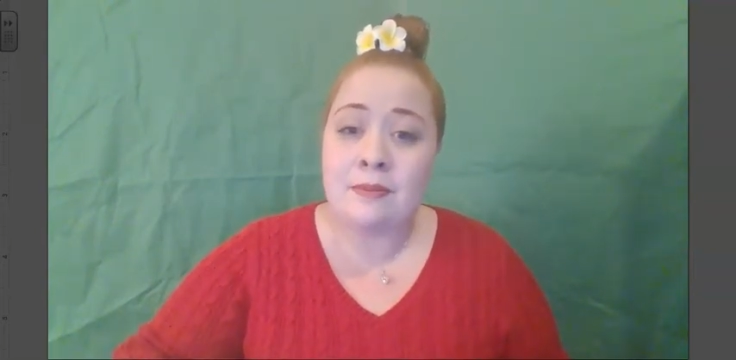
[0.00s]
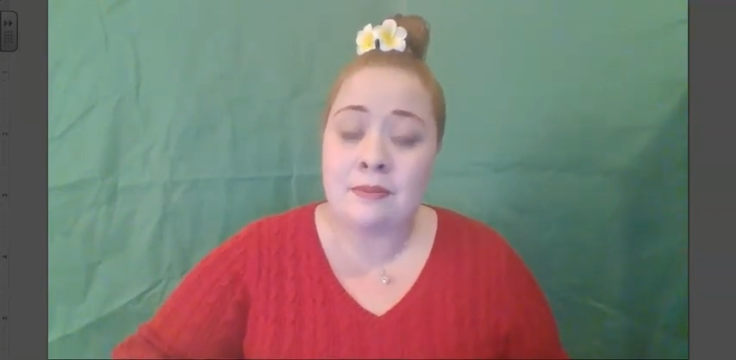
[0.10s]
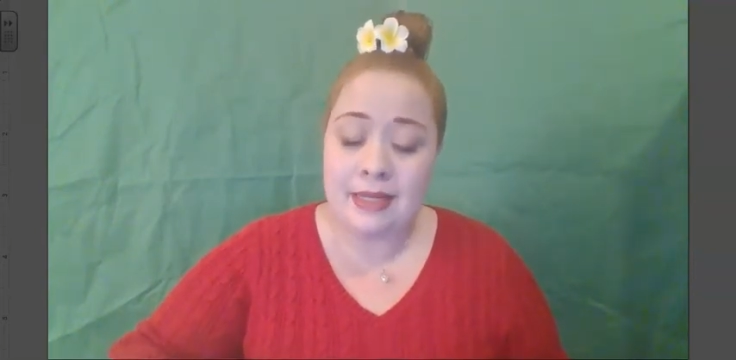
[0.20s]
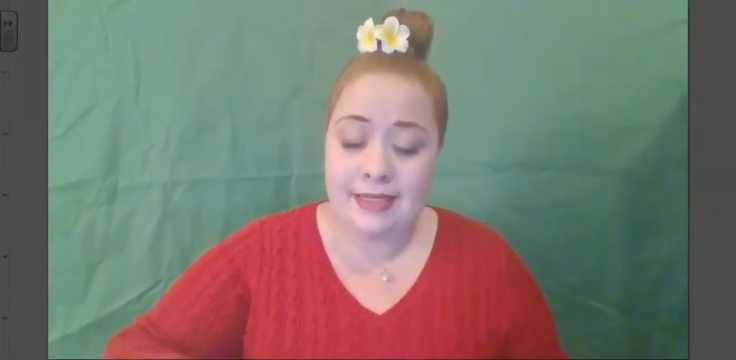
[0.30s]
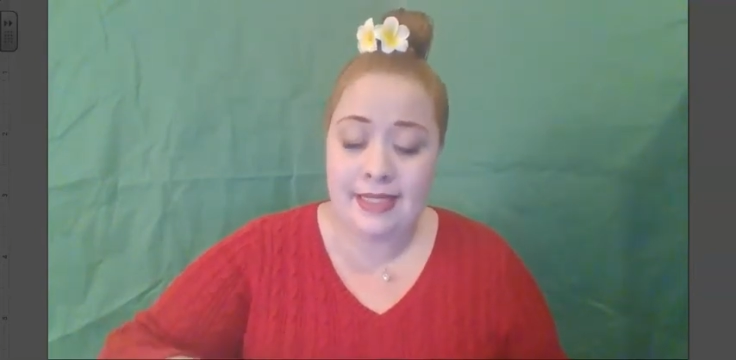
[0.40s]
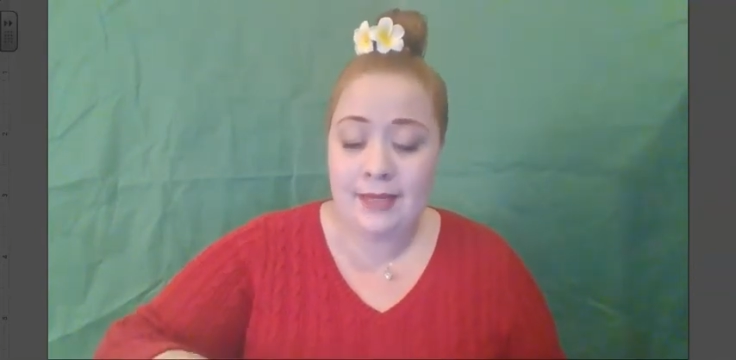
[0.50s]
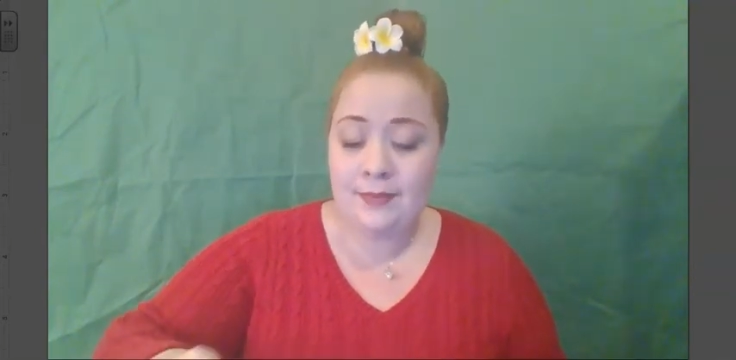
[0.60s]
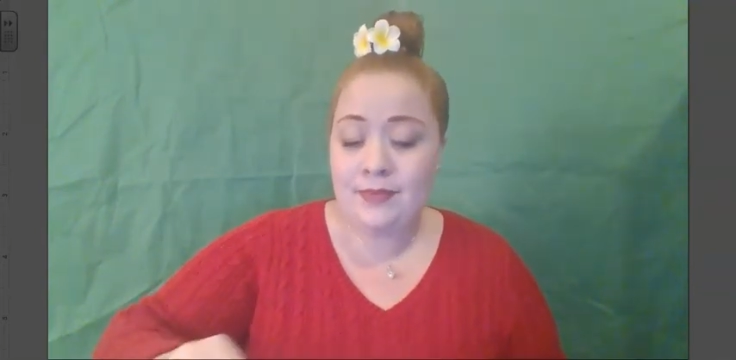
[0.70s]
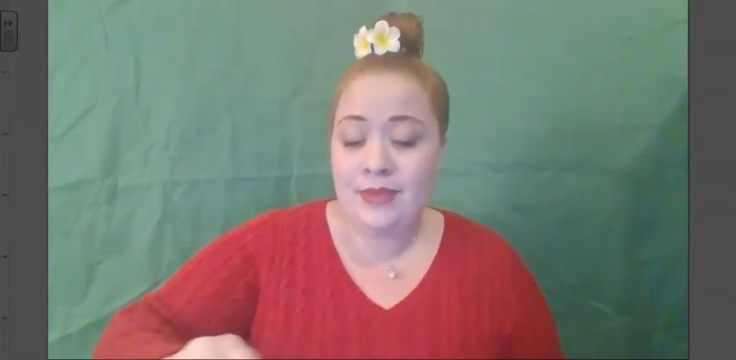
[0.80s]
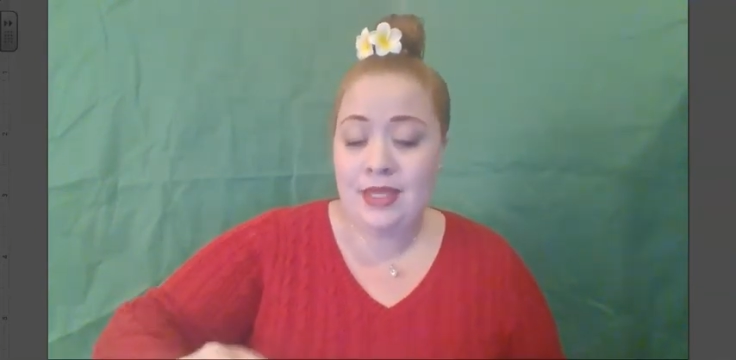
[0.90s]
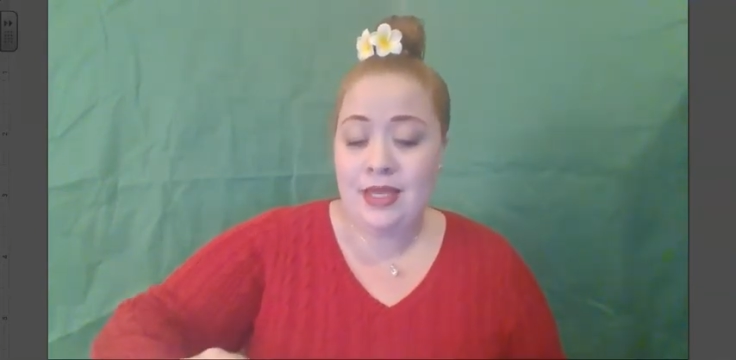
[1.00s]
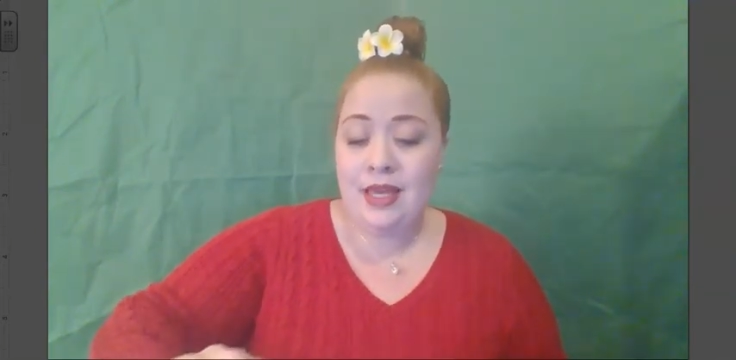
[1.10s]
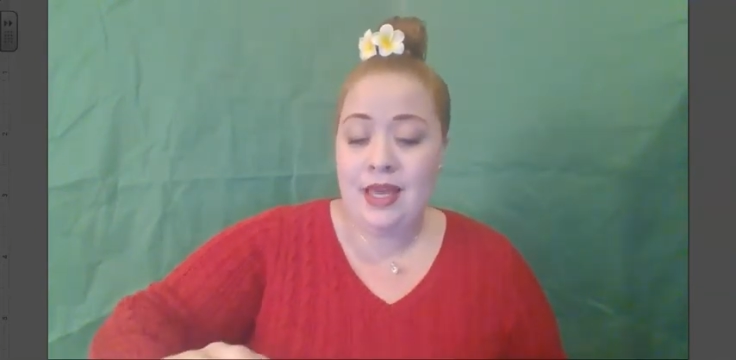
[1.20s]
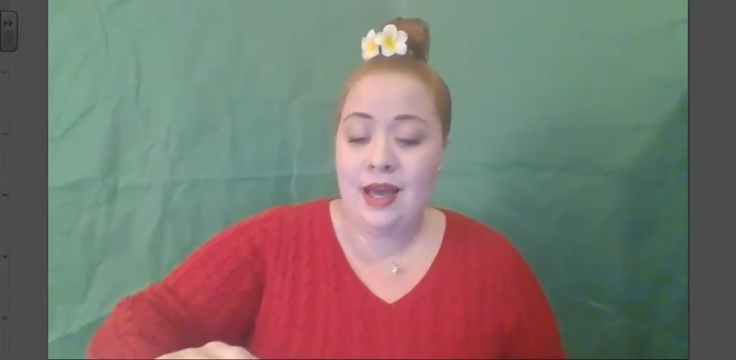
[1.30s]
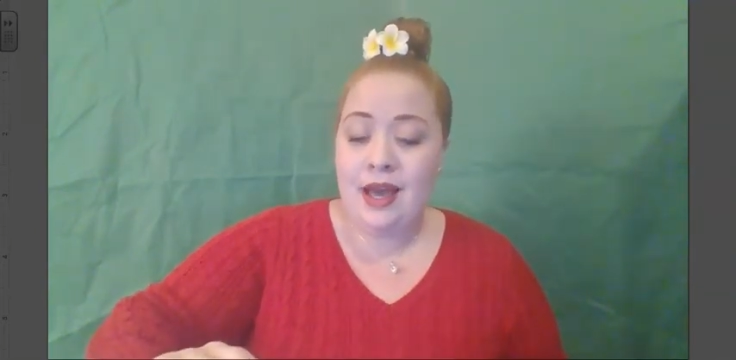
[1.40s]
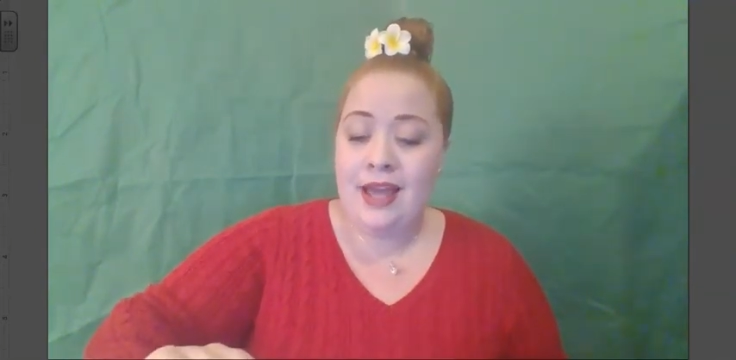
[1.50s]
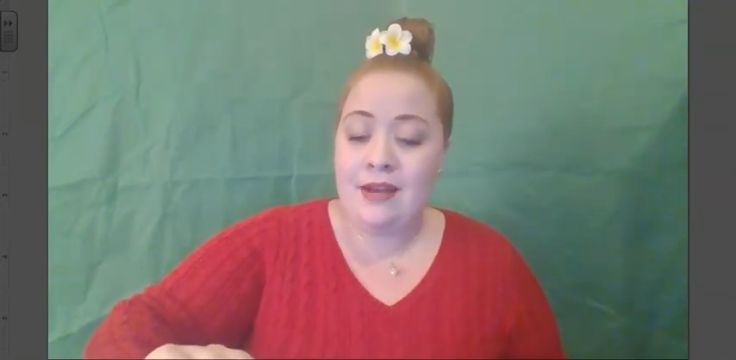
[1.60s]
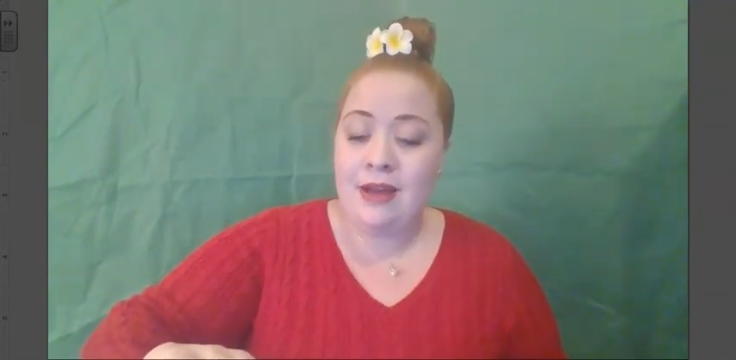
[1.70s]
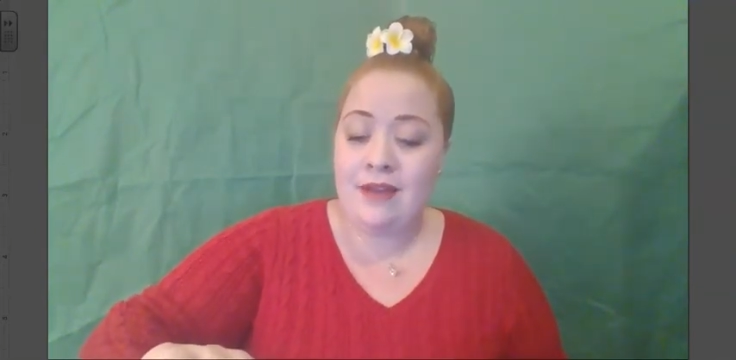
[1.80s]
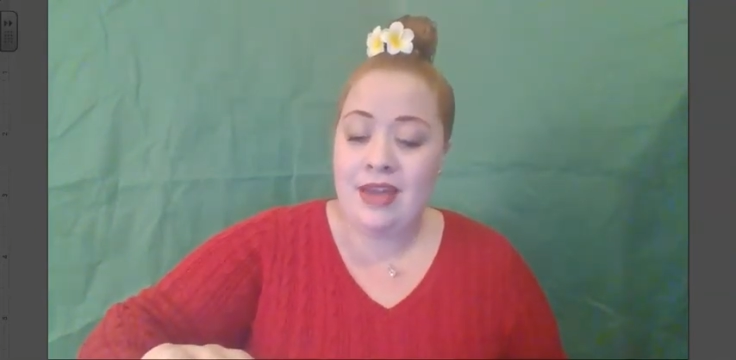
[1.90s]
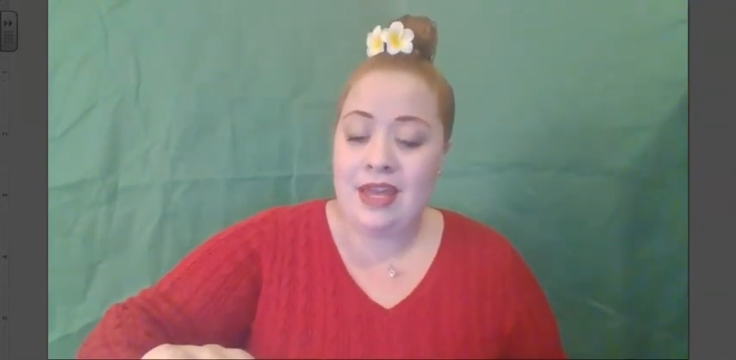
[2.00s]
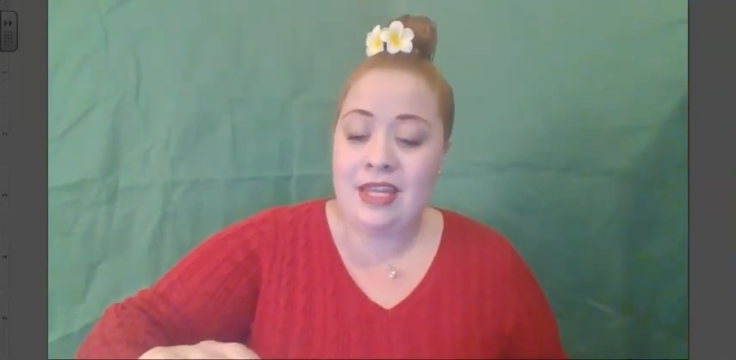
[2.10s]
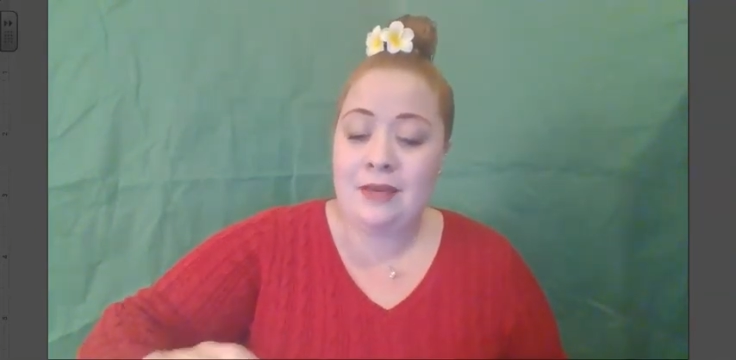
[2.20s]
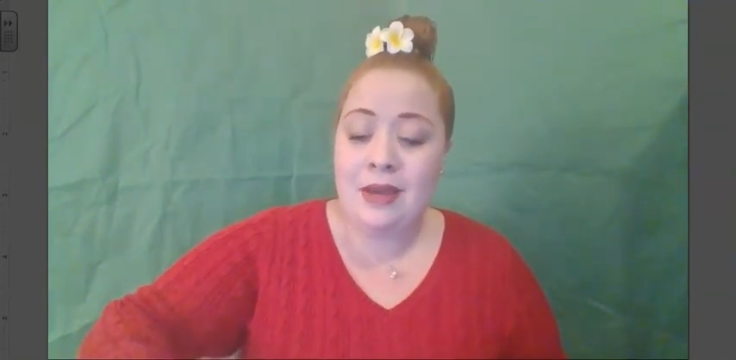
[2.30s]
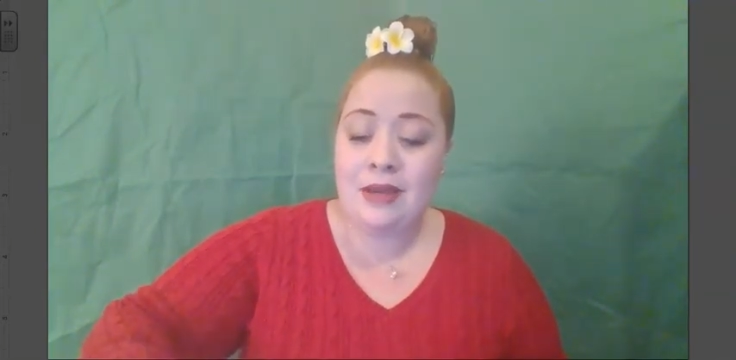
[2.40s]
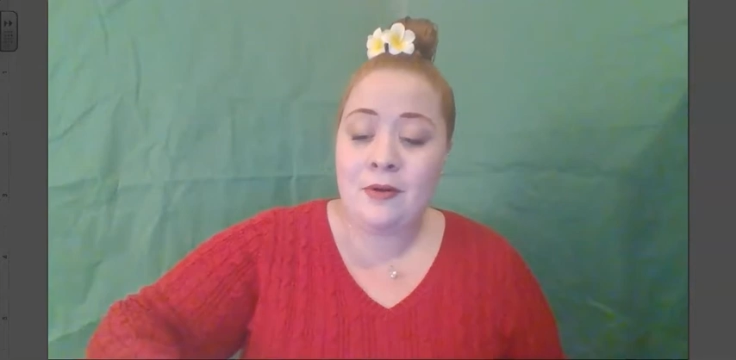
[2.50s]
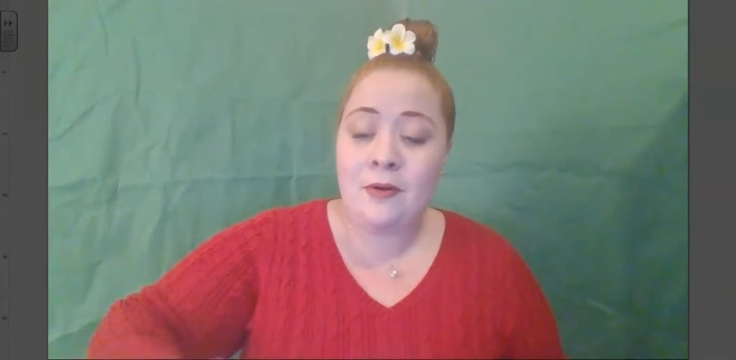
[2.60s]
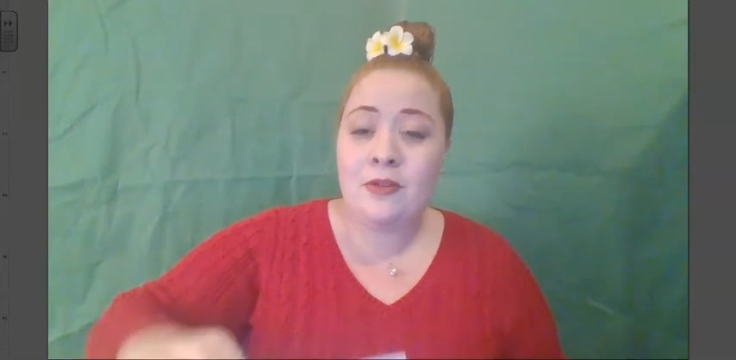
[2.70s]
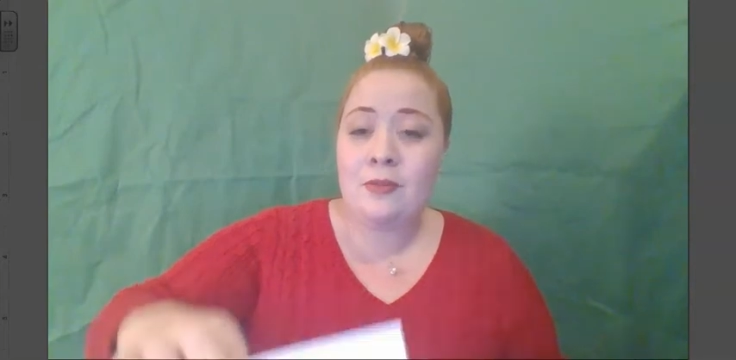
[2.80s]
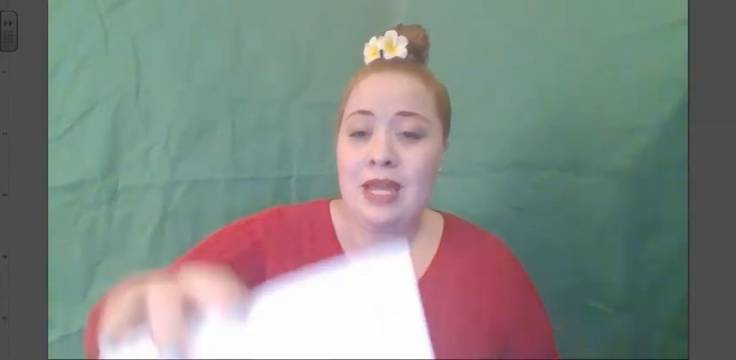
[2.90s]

messy. I don't have any way to hold the